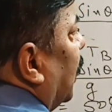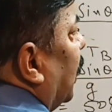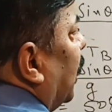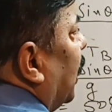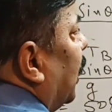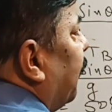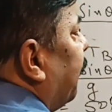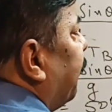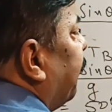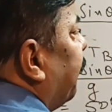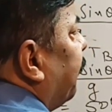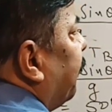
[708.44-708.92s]

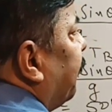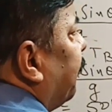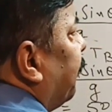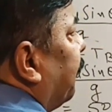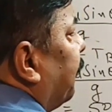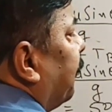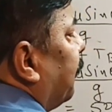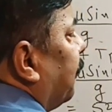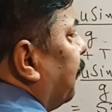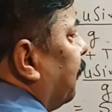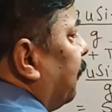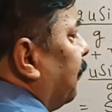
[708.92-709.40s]
if
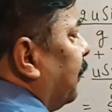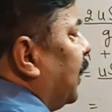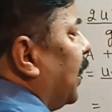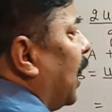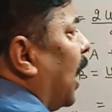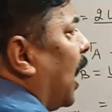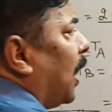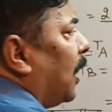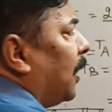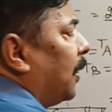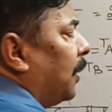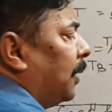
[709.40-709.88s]
we
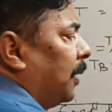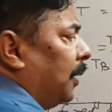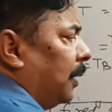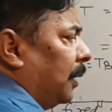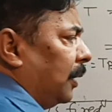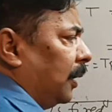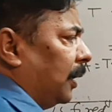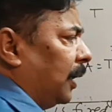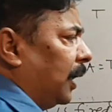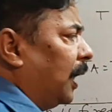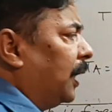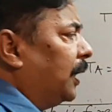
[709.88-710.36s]
are
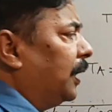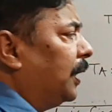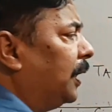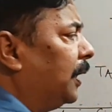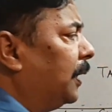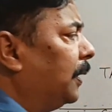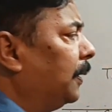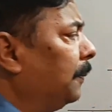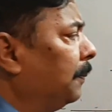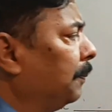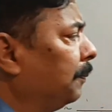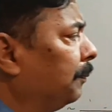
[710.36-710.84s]

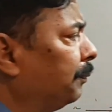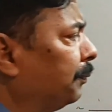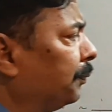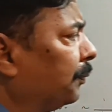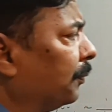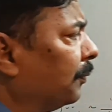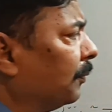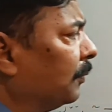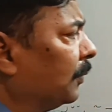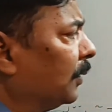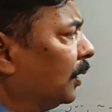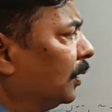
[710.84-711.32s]
getting
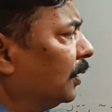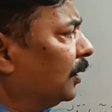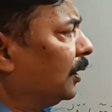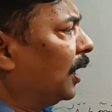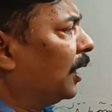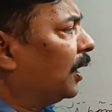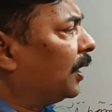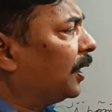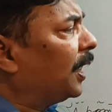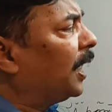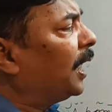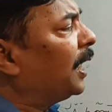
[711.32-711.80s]

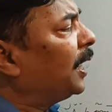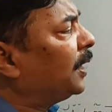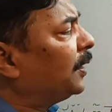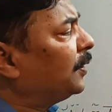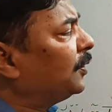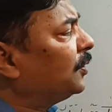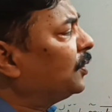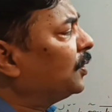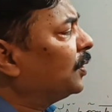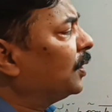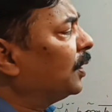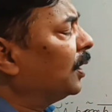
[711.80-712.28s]
the
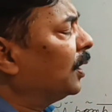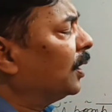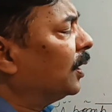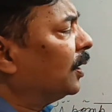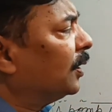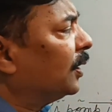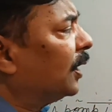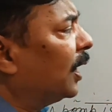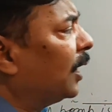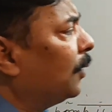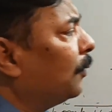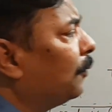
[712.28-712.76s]
range,
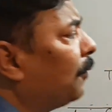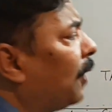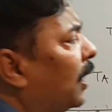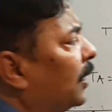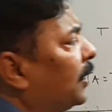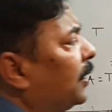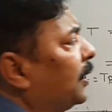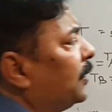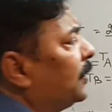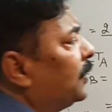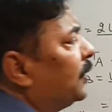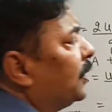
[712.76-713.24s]
then
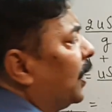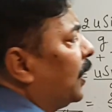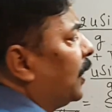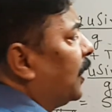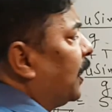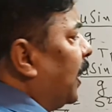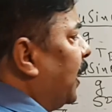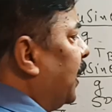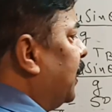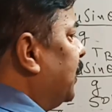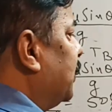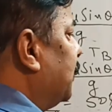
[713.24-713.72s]
what is the
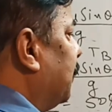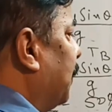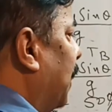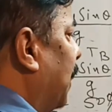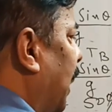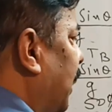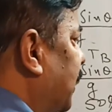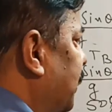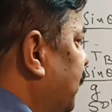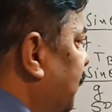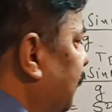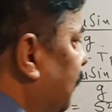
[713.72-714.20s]
range
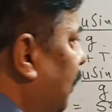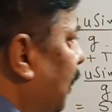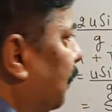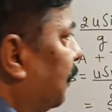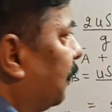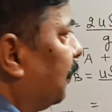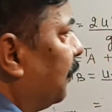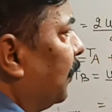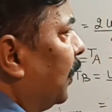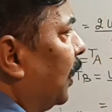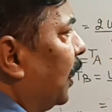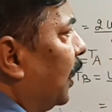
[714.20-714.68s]

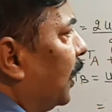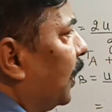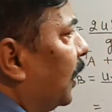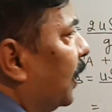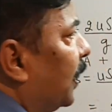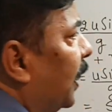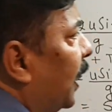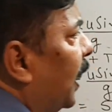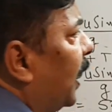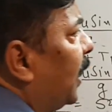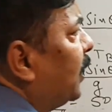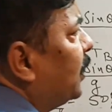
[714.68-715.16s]
maximum?
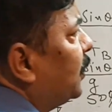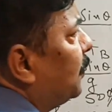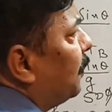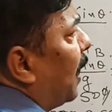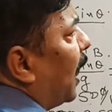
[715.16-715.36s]
Range